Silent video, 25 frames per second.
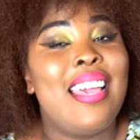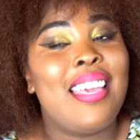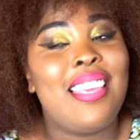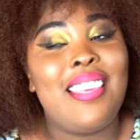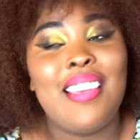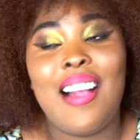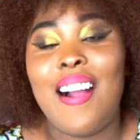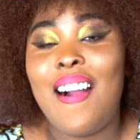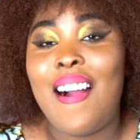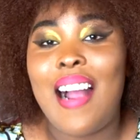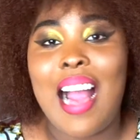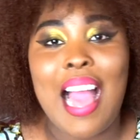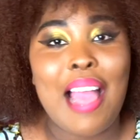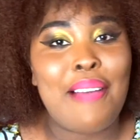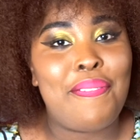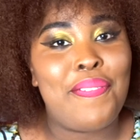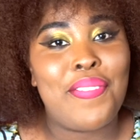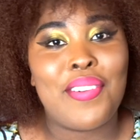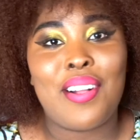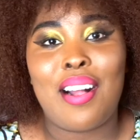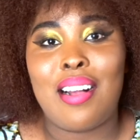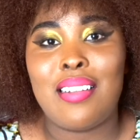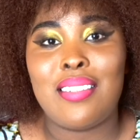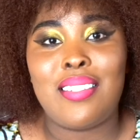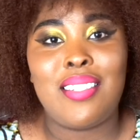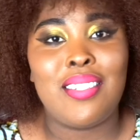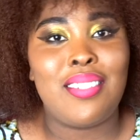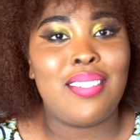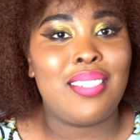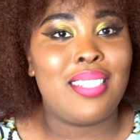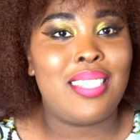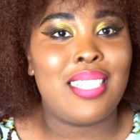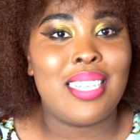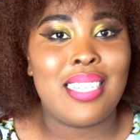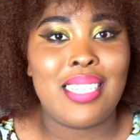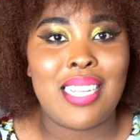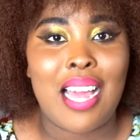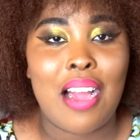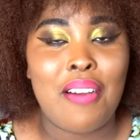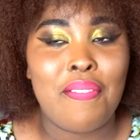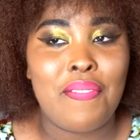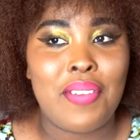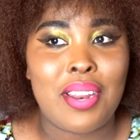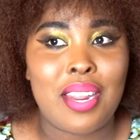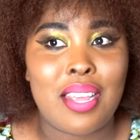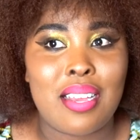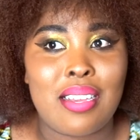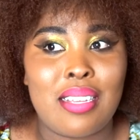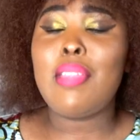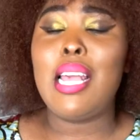Y'all, I forgot to do sit down
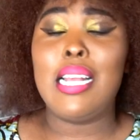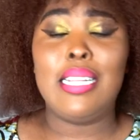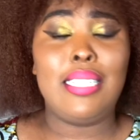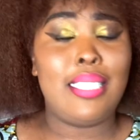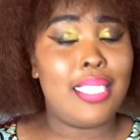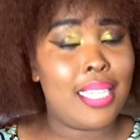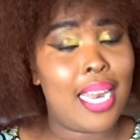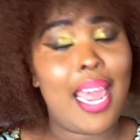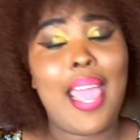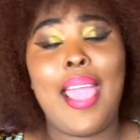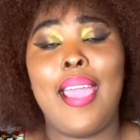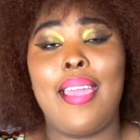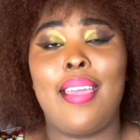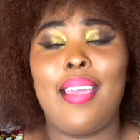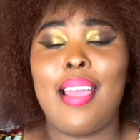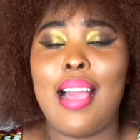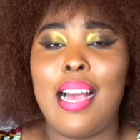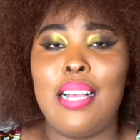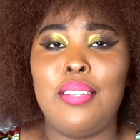video today.